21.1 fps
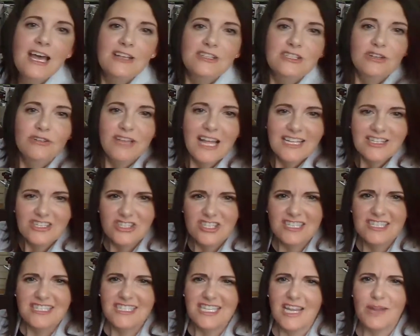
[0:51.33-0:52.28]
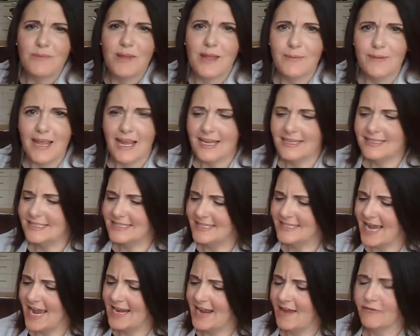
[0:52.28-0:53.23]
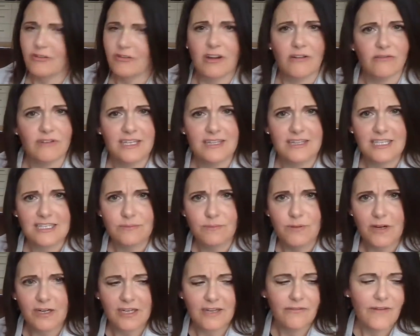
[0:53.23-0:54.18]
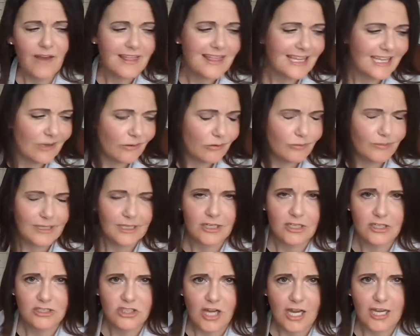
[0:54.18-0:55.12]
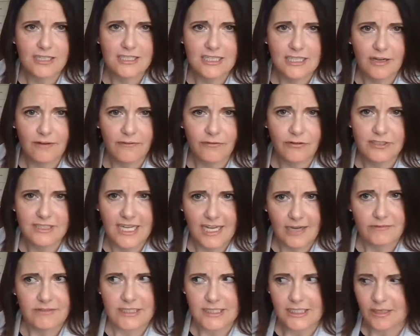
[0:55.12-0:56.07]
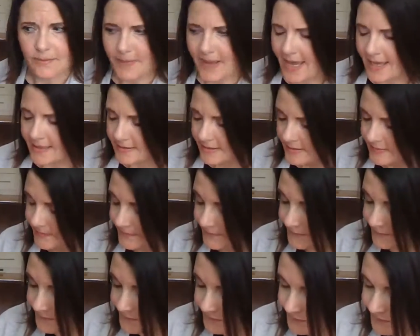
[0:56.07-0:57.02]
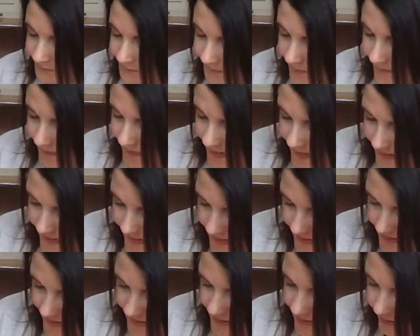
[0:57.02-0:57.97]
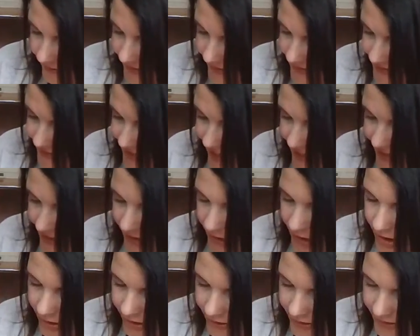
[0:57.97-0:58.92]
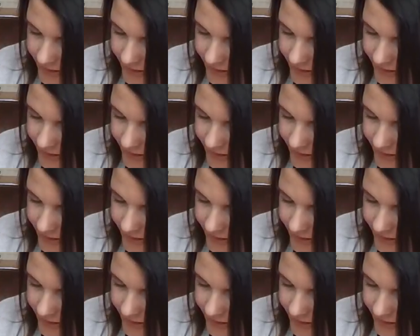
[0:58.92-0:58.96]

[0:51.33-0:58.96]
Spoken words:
So let's just see. Maybe I can decide after I read this book if I think it would be a good idea for Dave to get a pet. So let's take a look.